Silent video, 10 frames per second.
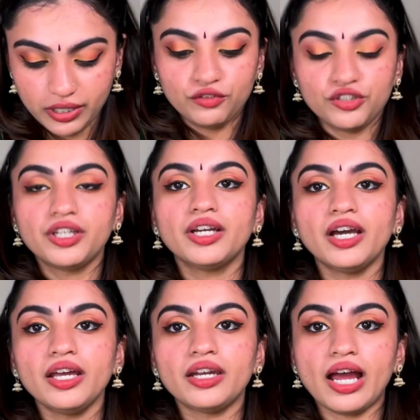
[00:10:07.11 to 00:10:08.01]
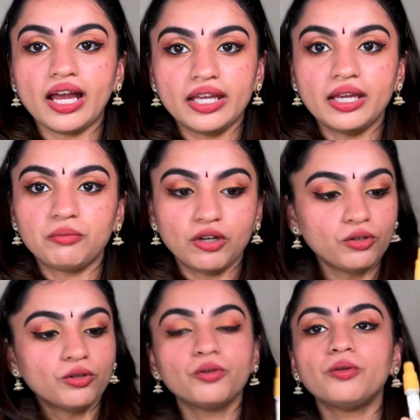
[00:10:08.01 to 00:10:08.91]
For Shringar, I am not
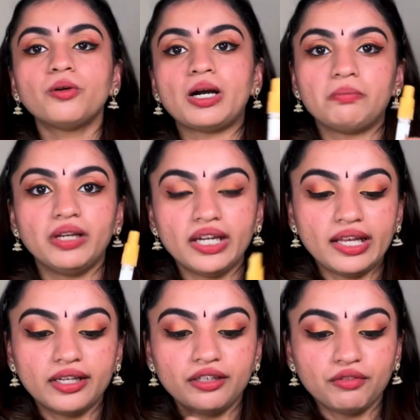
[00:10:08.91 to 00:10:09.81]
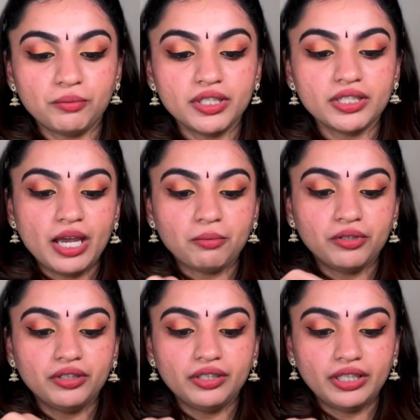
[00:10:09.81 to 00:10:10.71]
going to go apply directly from this. I'm going
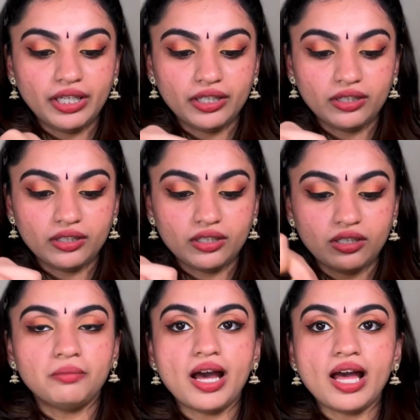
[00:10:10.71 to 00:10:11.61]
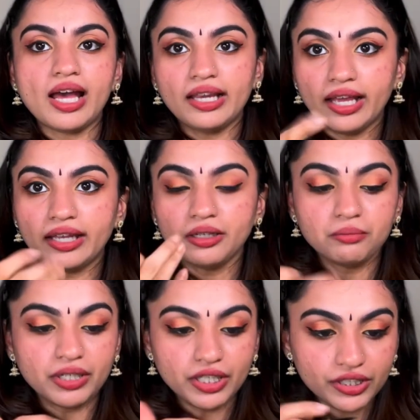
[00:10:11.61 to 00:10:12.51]
to take my eyeliner
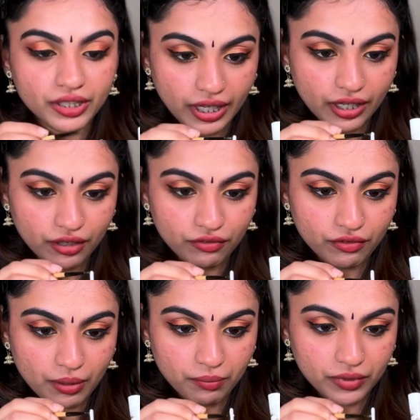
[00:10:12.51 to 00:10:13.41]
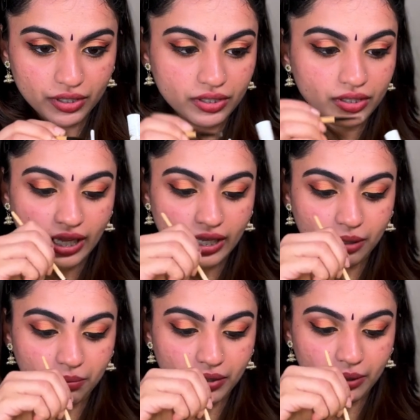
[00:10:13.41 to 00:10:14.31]
brush, take it from this and
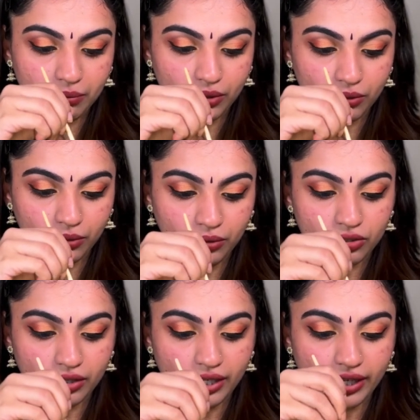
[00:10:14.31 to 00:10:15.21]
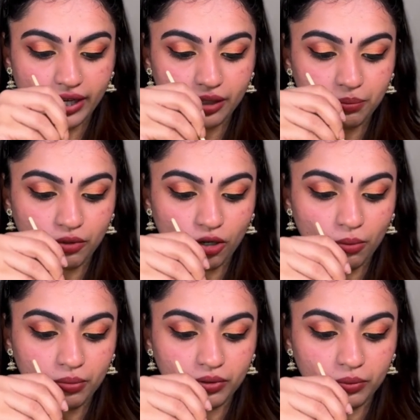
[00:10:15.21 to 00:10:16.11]
apply below so that I get a
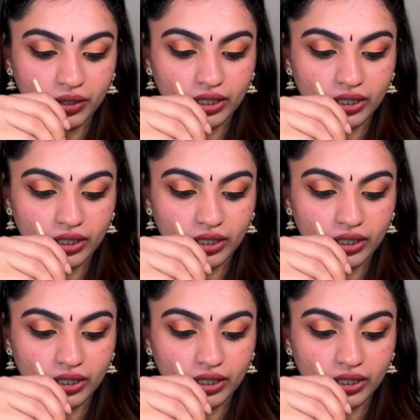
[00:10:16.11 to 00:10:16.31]
proper V.